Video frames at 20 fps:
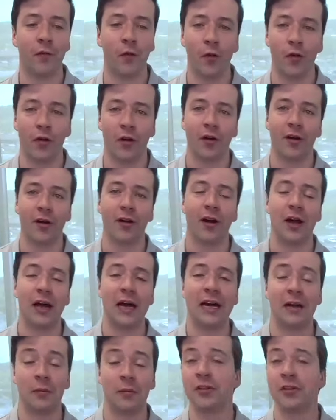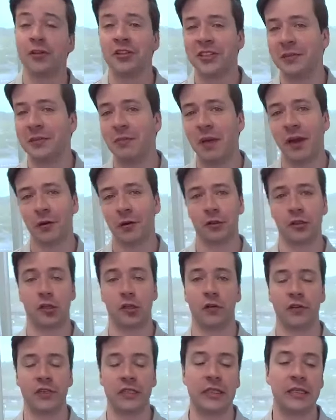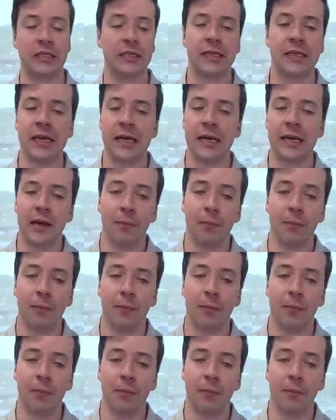for Emergency Medical Services.